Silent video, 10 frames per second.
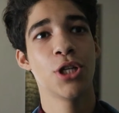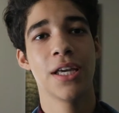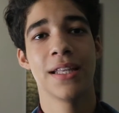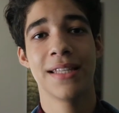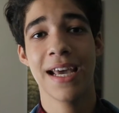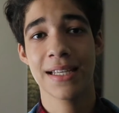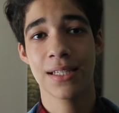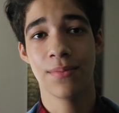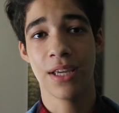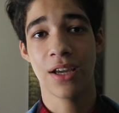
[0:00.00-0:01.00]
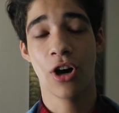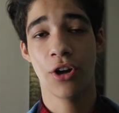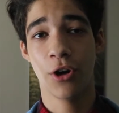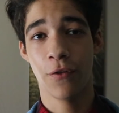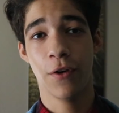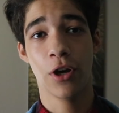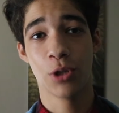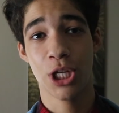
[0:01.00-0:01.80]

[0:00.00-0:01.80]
She had texted me on her phone.